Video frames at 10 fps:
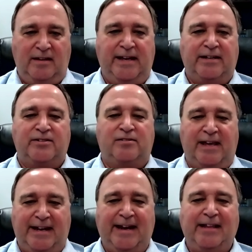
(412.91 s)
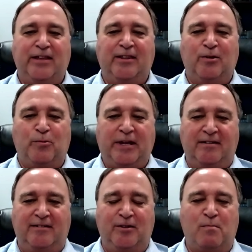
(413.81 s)
Yes, and anything that we
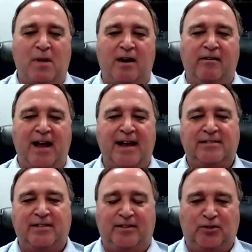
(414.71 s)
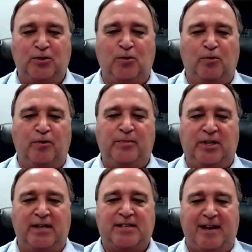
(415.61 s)
can do to modernize in the tool room
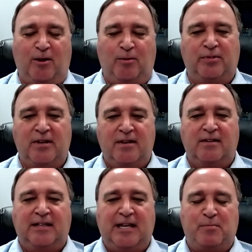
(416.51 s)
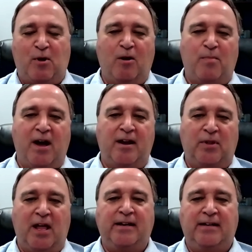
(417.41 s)
does help keep our bottom line